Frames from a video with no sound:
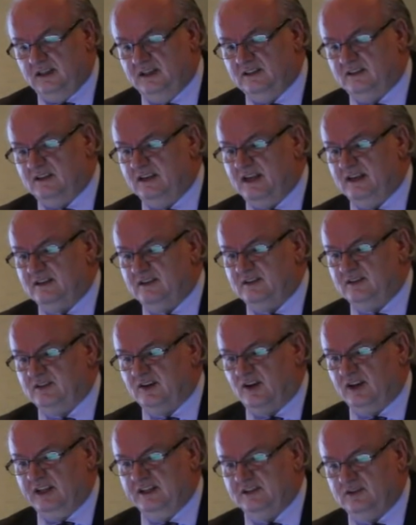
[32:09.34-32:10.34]
isn't
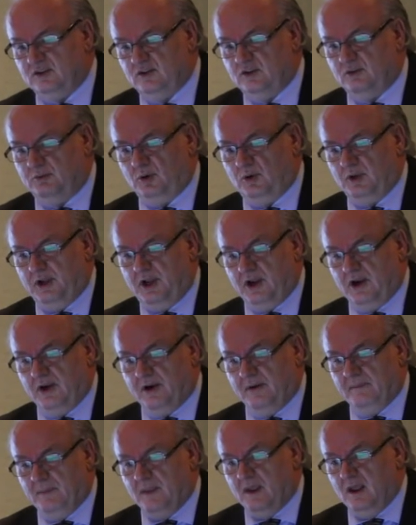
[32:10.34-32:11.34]
necessarily suitable
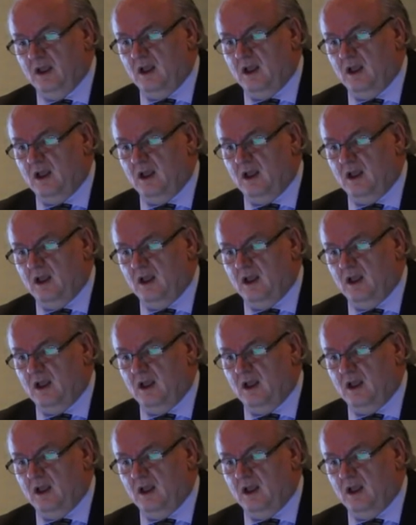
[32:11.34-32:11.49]
here.